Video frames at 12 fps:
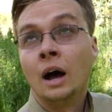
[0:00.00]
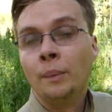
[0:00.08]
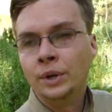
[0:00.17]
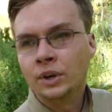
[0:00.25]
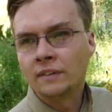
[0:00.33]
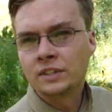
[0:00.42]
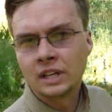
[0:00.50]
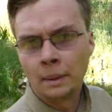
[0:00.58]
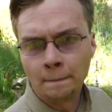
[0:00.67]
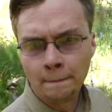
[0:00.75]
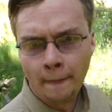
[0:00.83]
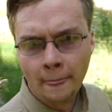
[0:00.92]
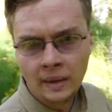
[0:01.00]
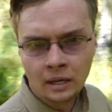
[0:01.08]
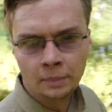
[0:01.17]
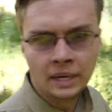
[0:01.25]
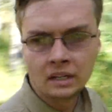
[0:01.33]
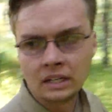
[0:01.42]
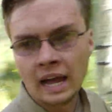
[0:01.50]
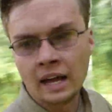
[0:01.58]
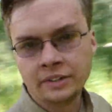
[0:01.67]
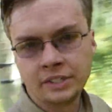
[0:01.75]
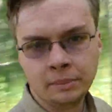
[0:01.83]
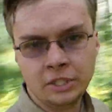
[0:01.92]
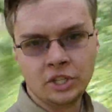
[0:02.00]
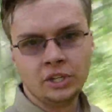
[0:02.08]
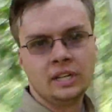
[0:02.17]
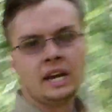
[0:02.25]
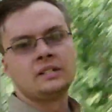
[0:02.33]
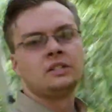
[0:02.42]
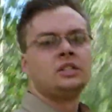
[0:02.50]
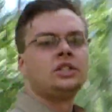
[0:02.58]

We do have some little bit of clouds. Let me show you guys a little